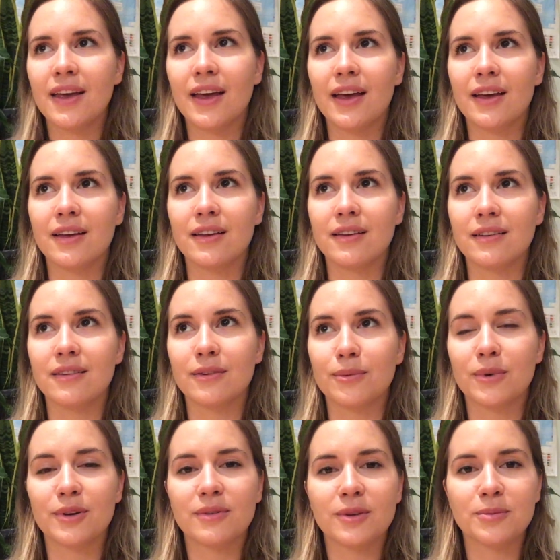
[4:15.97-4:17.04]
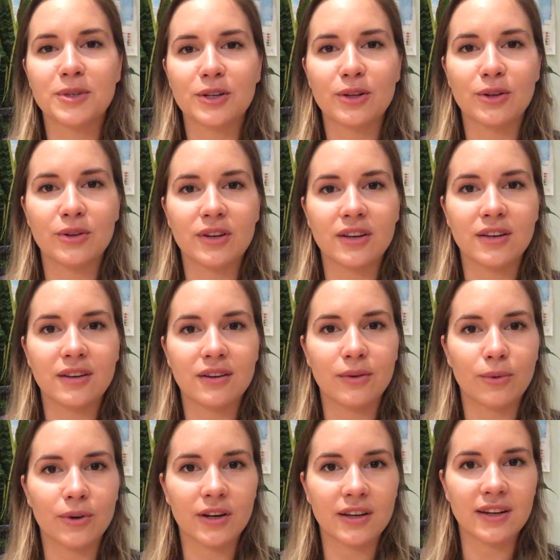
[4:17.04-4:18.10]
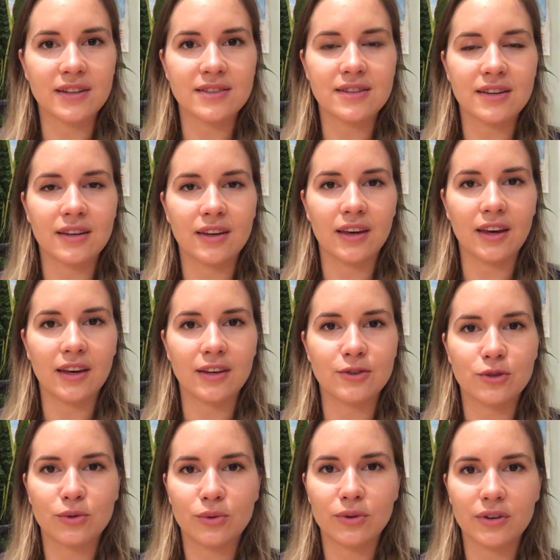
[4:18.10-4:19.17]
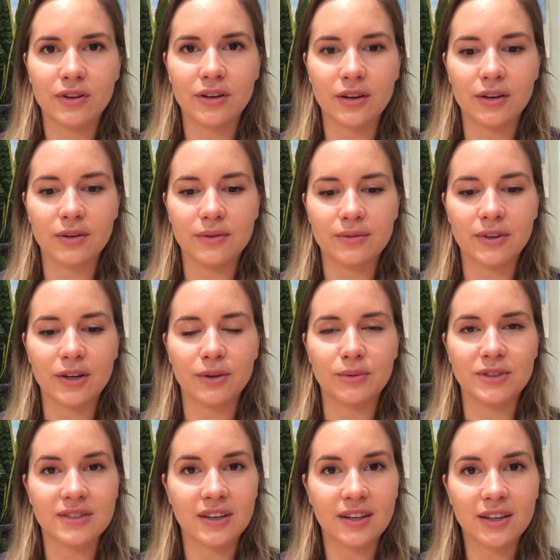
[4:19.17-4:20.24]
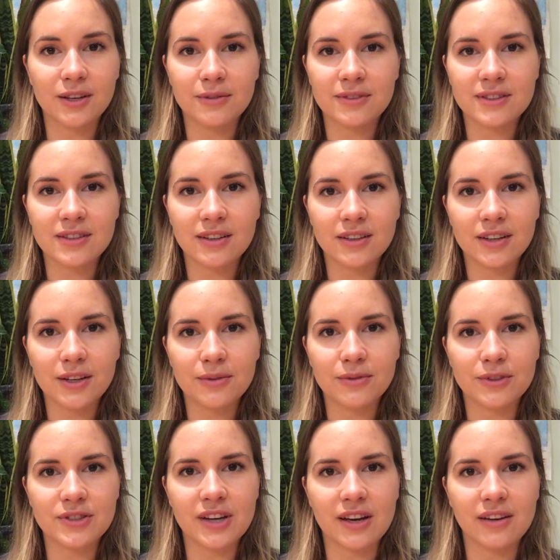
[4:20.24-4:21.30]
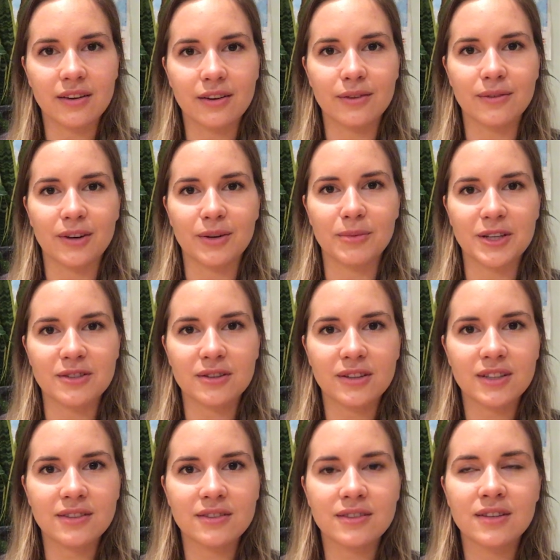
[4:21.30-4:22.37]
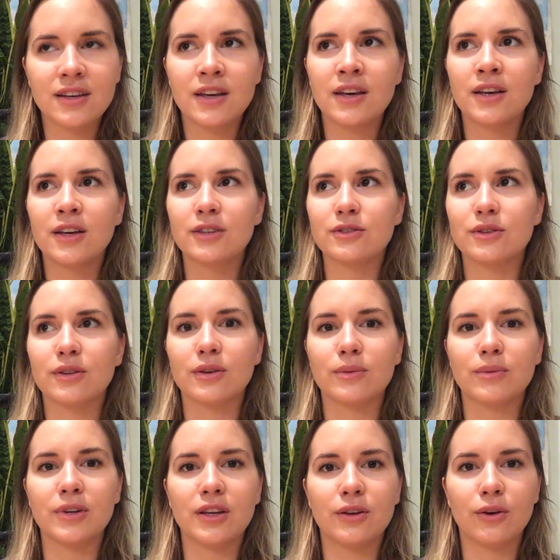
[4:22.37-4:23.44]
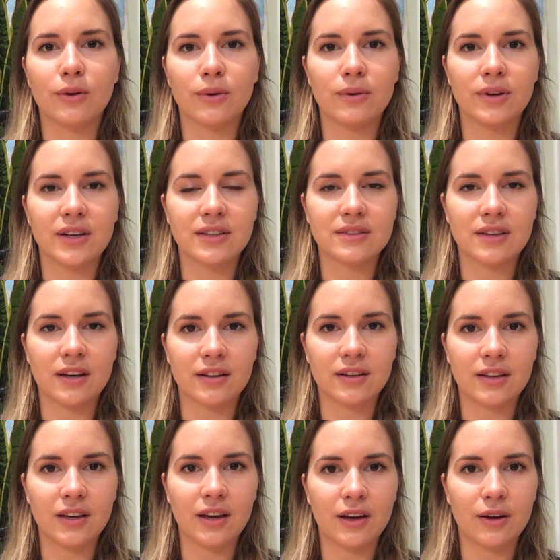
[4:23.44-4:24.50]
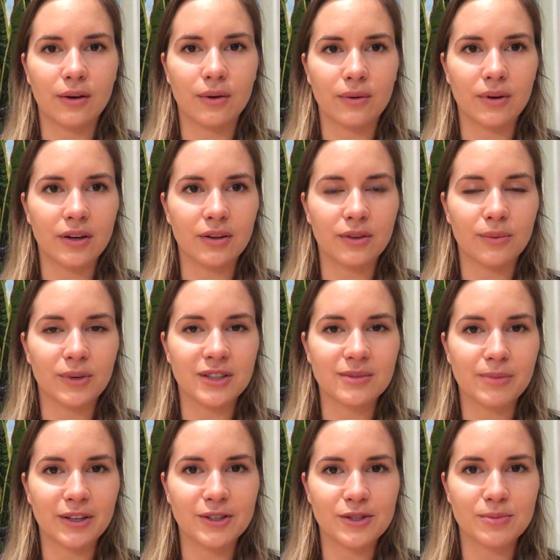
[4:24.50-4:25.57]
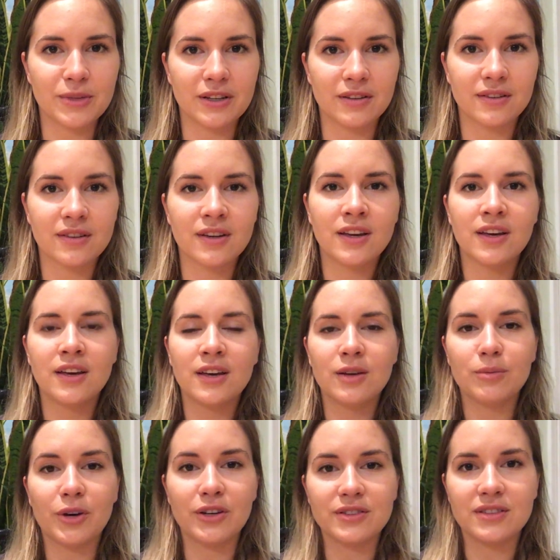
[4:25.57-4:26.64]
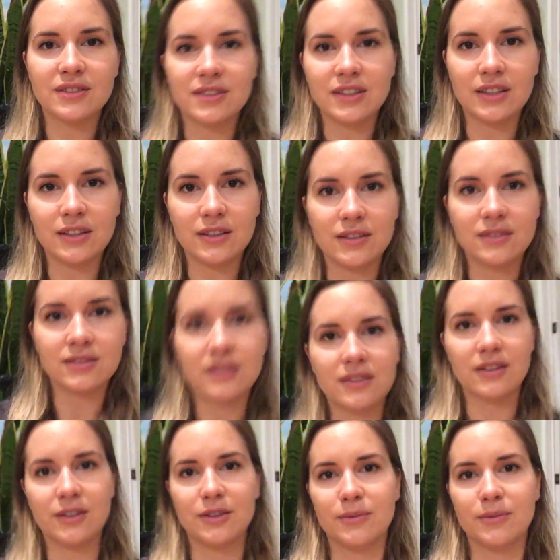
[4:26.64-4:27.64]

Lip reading: And one of them included organizing a tour of a recycling facility for 10 environmentalists, so that we know exactly how the waste management processes